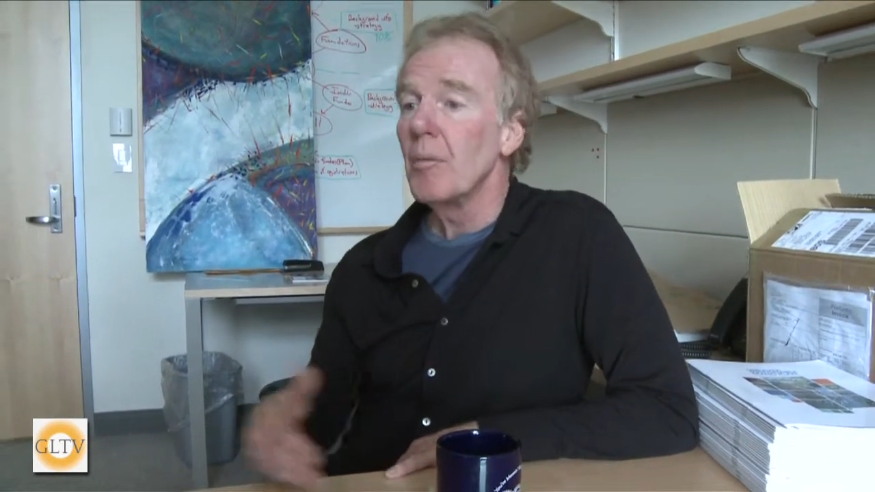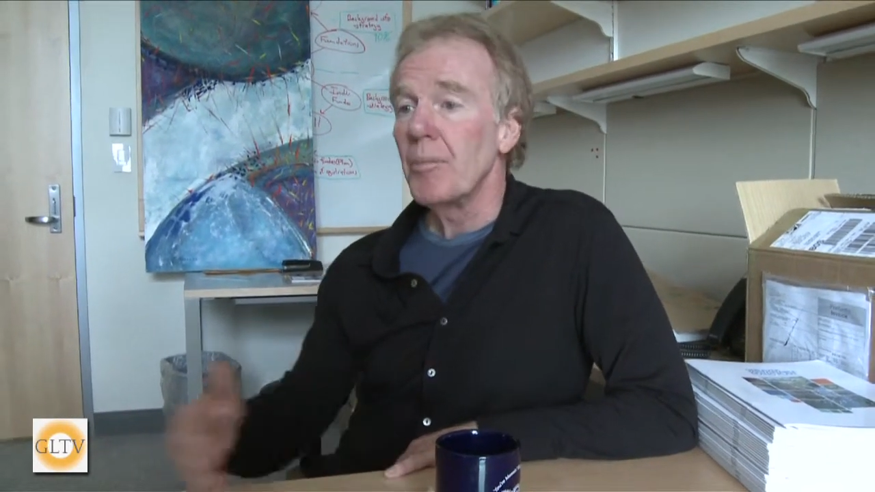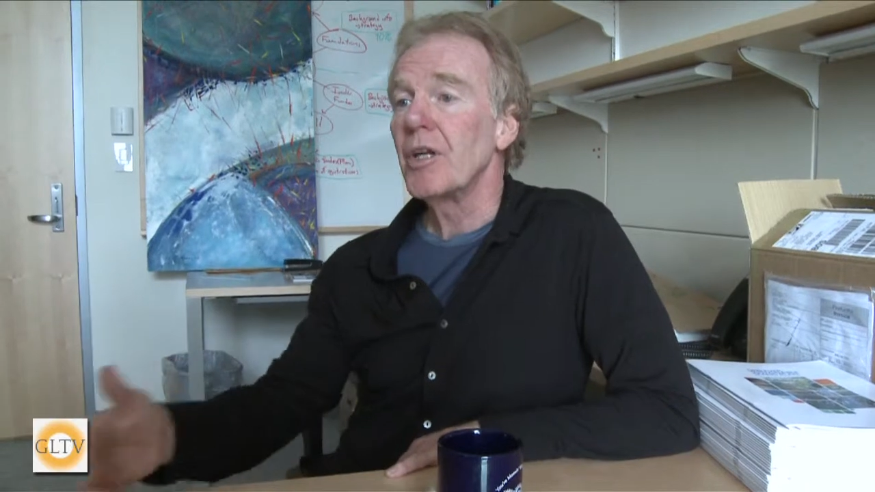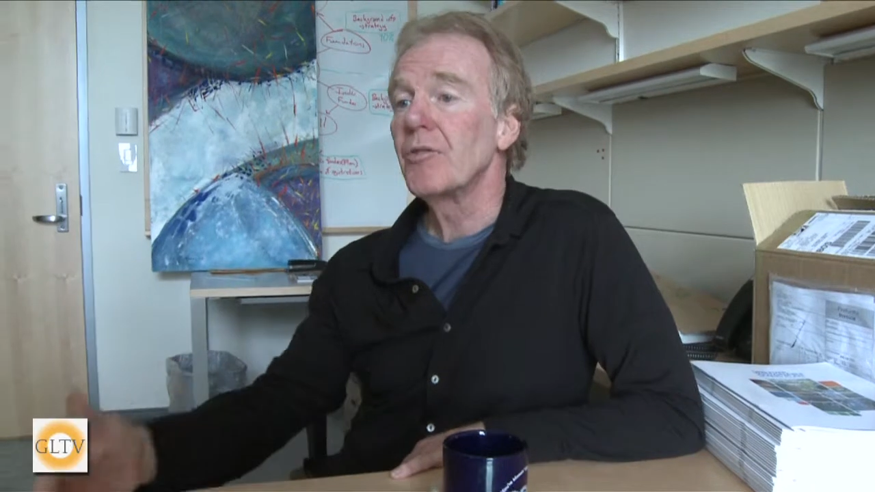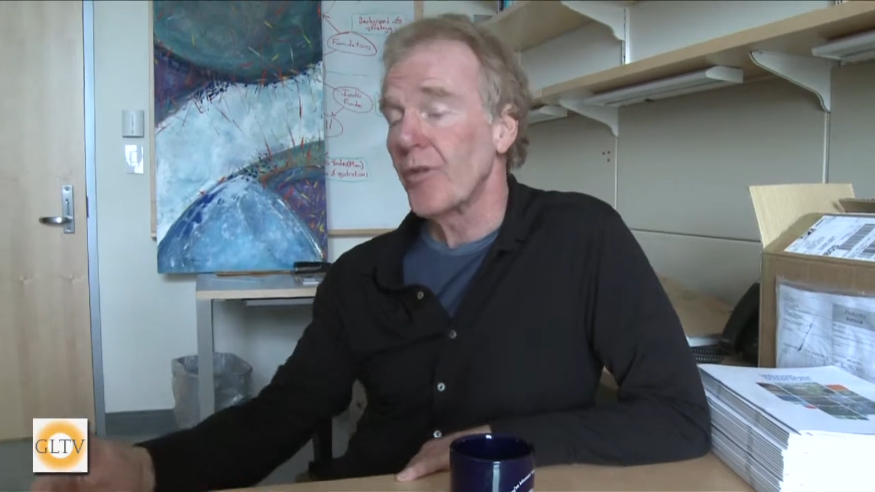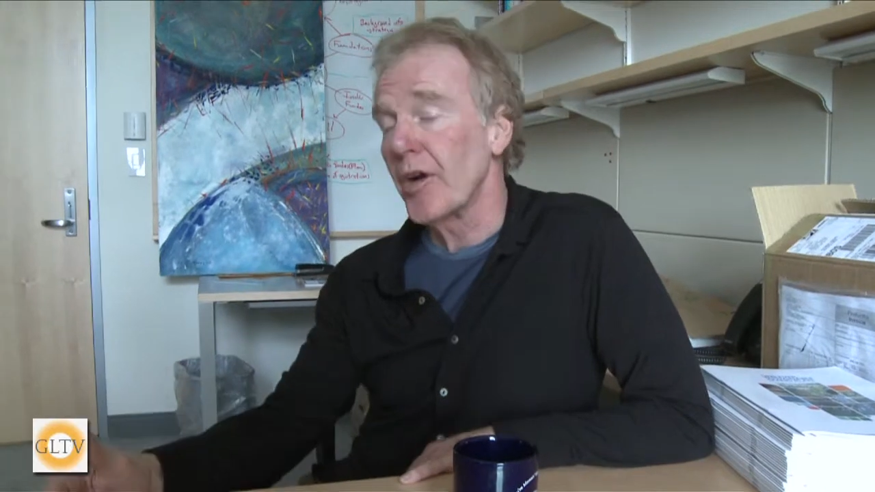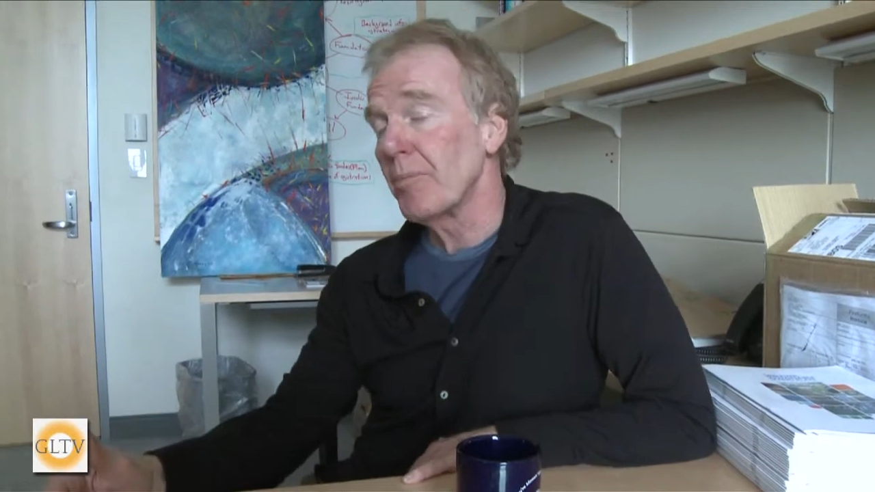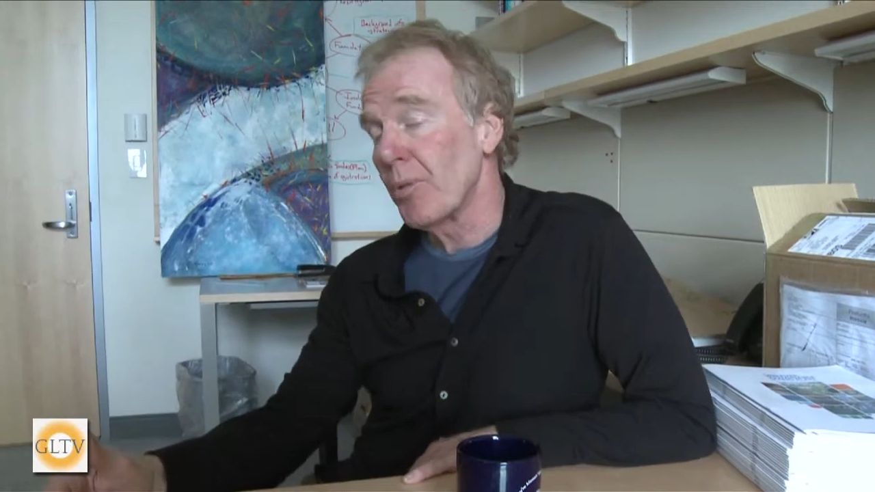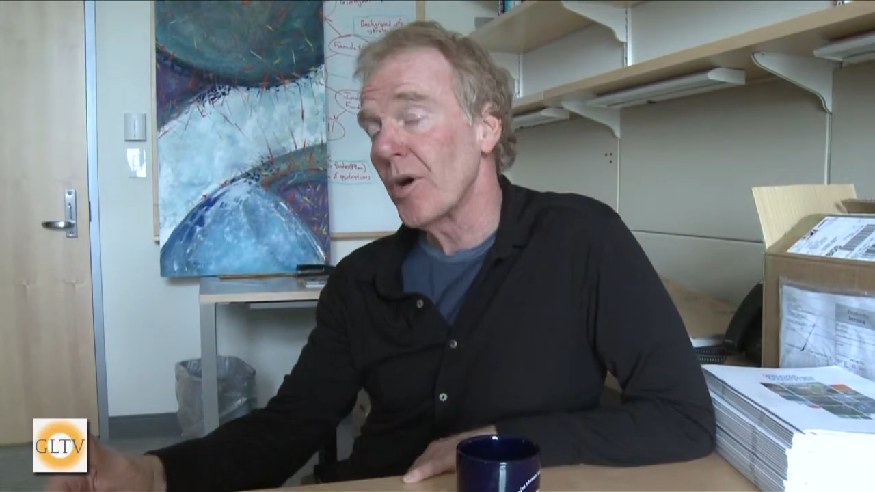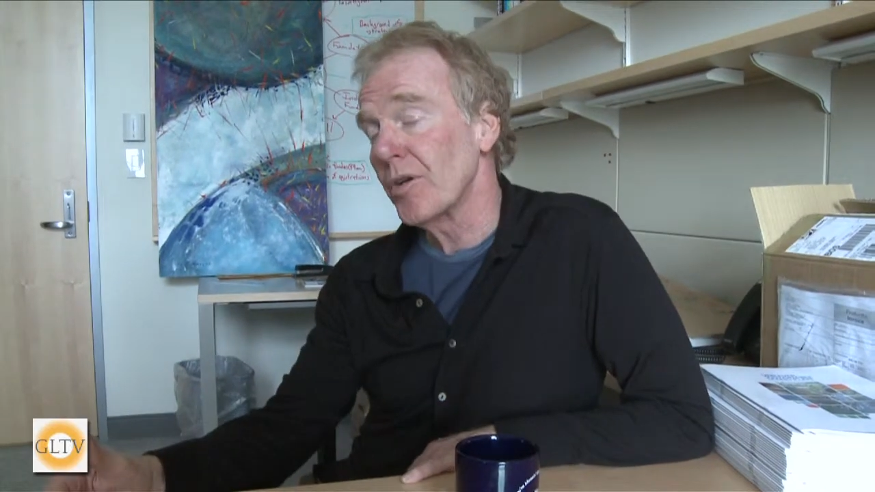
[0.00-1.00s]
But it's very
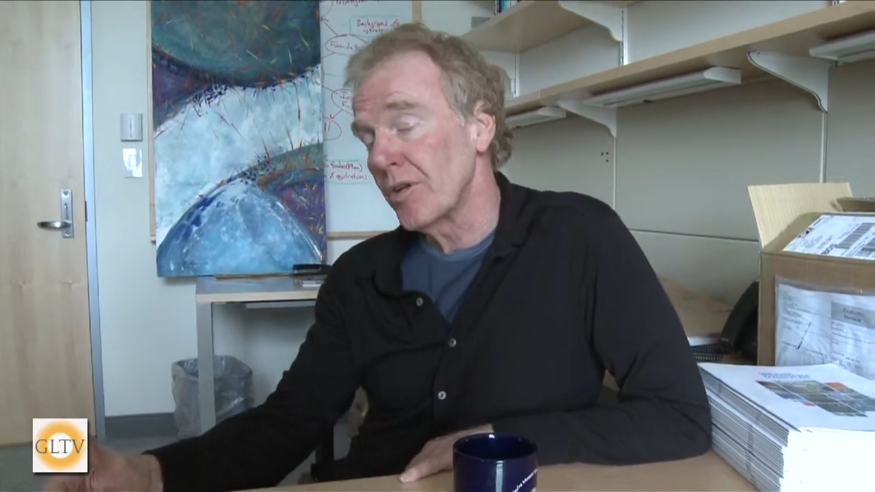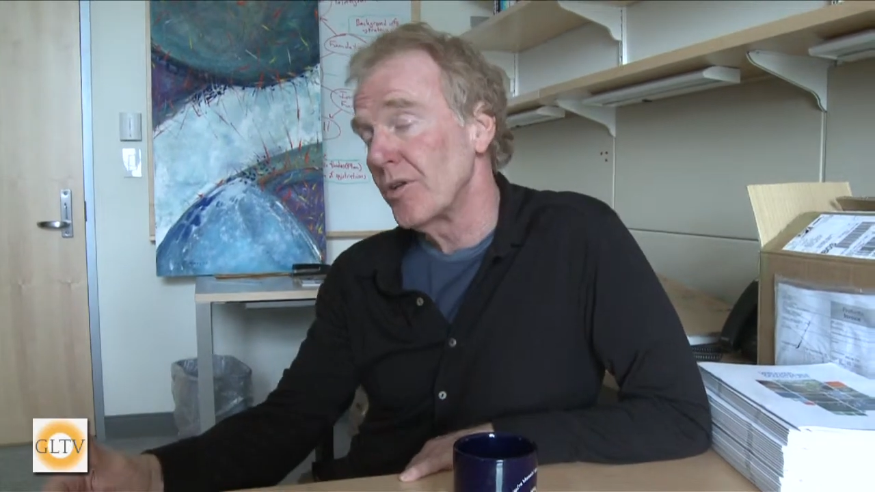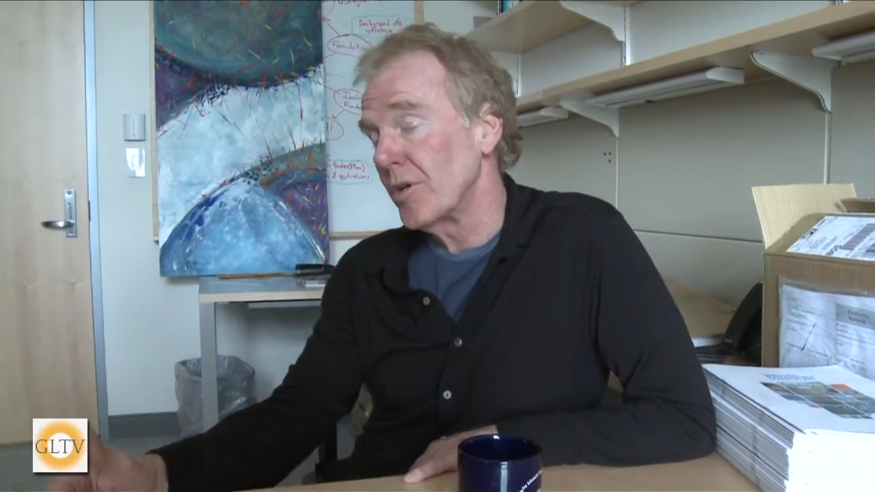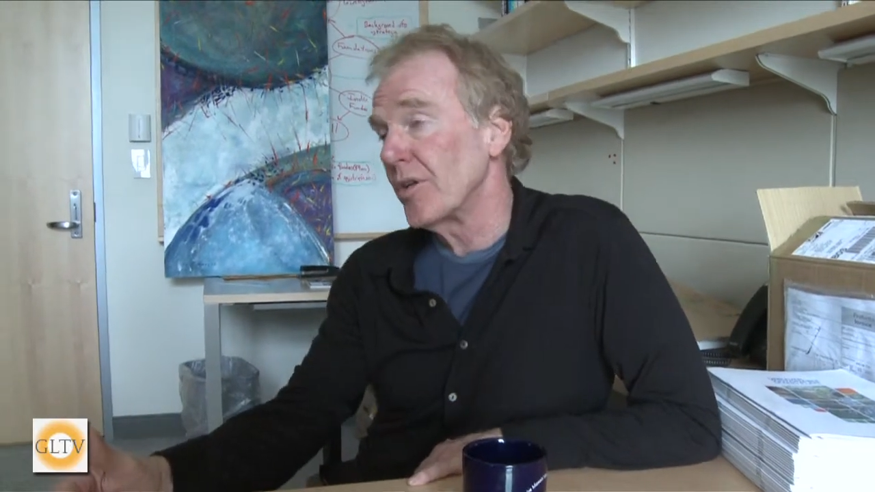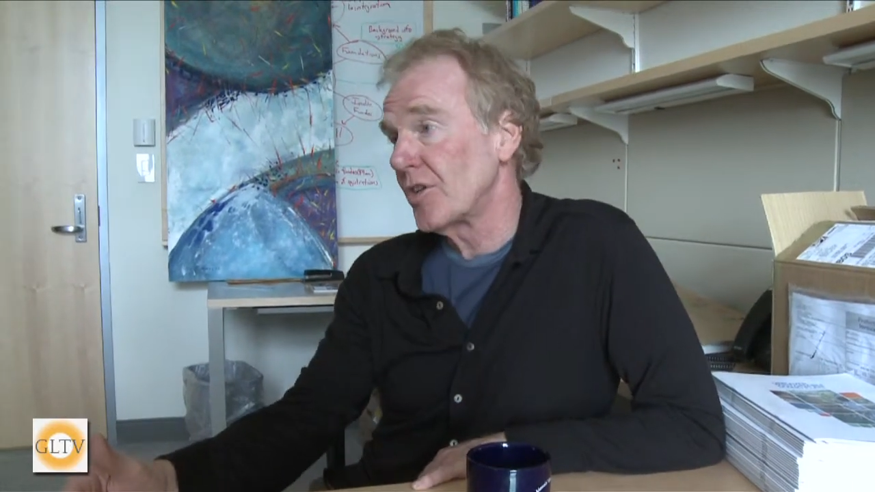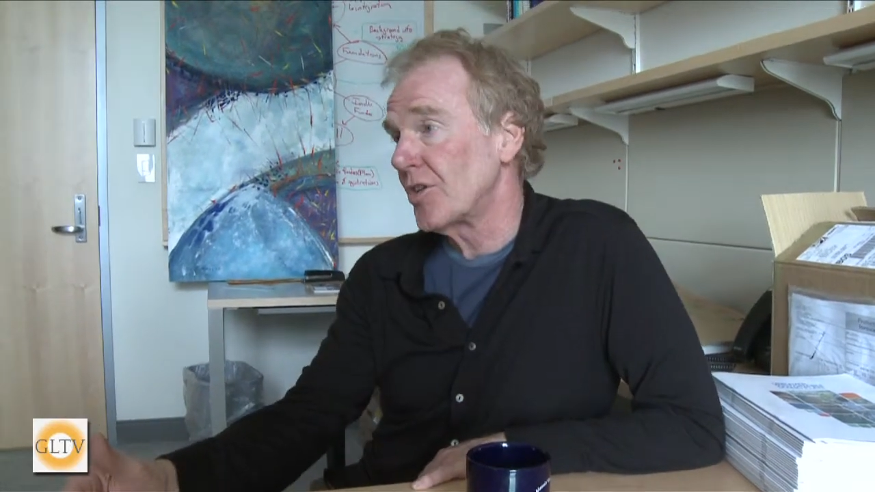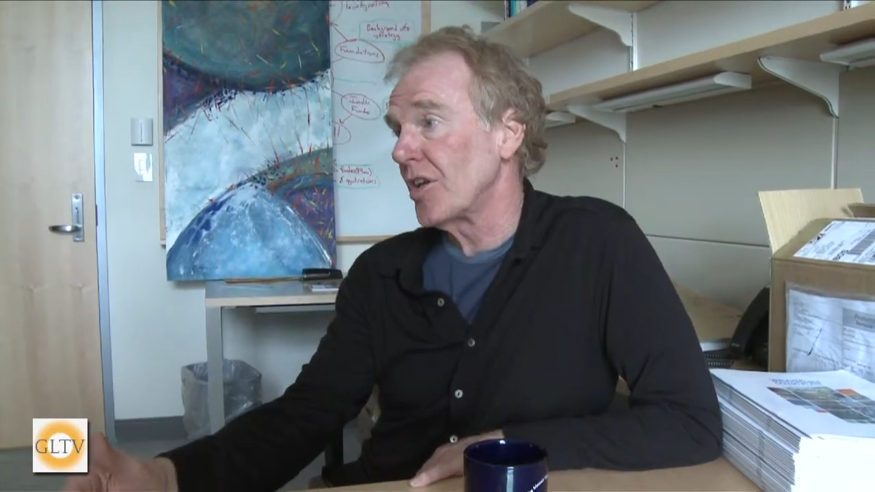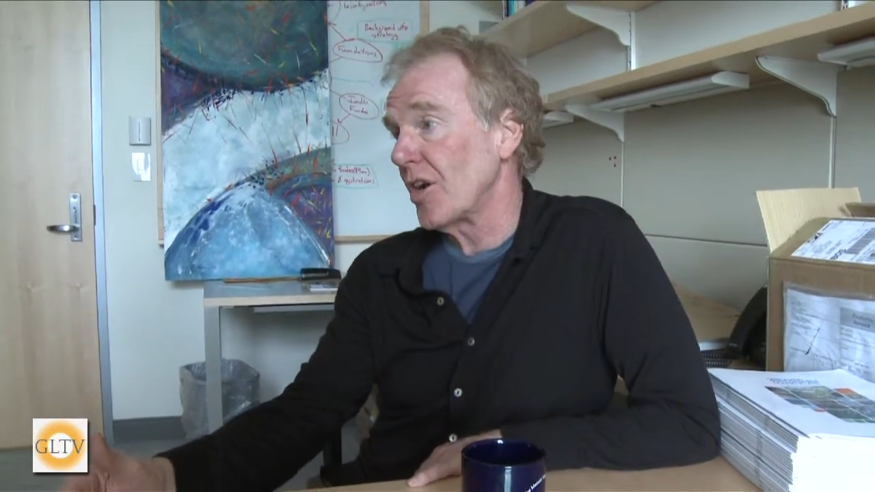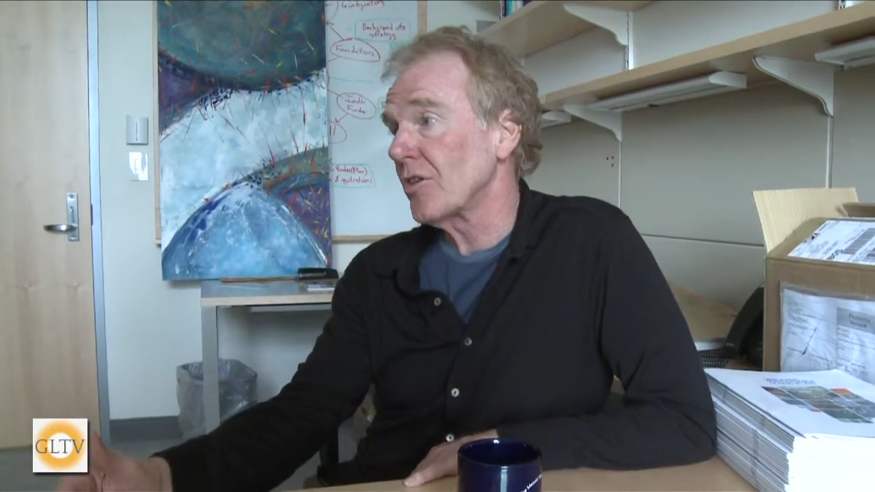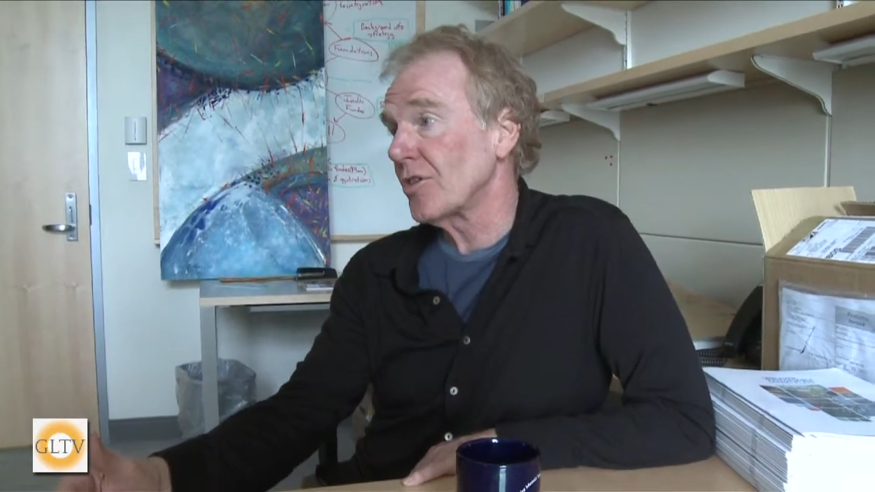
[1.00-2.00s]
important to do it in the
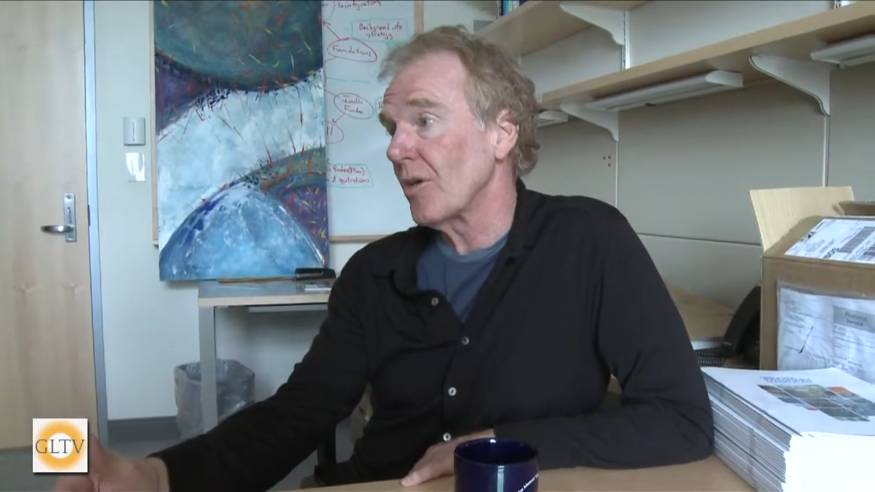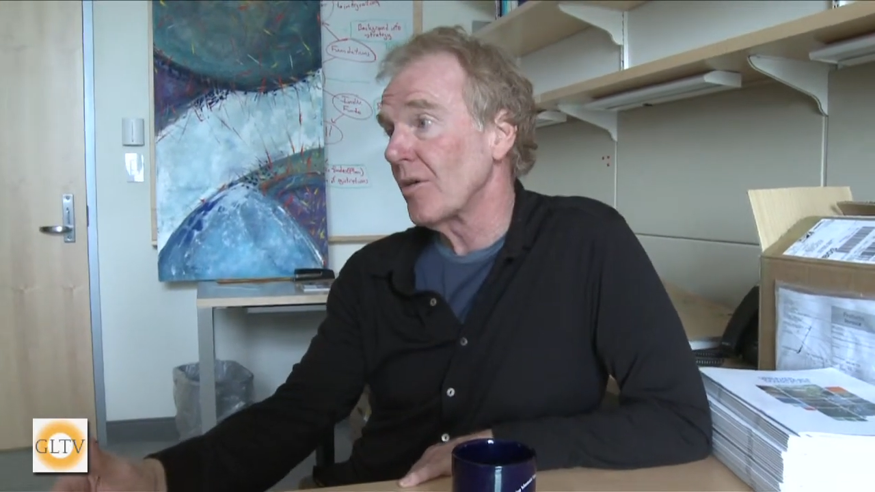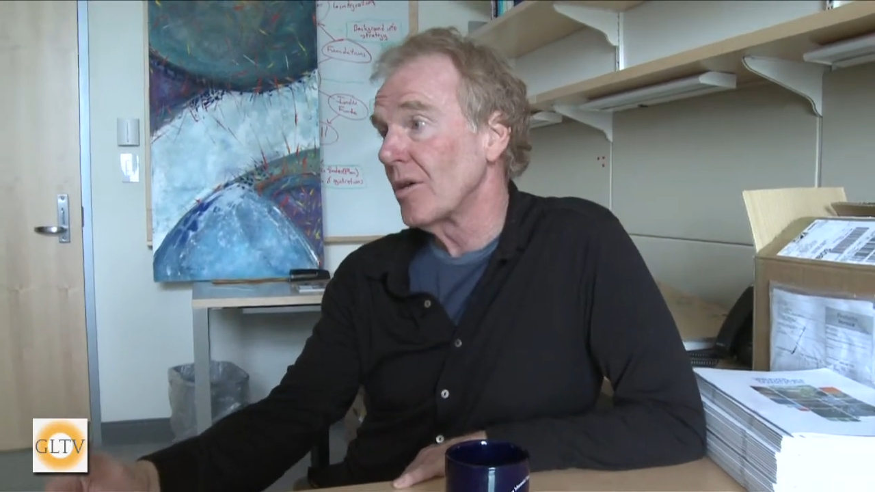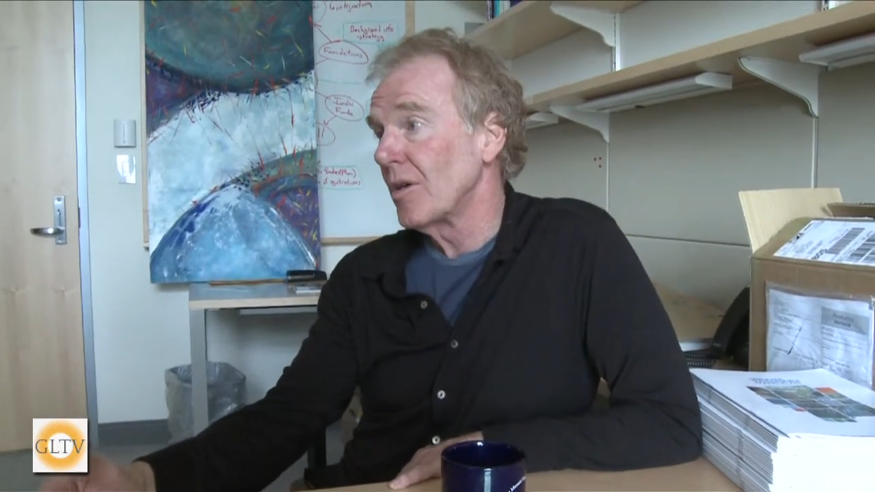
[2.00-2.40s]
city also,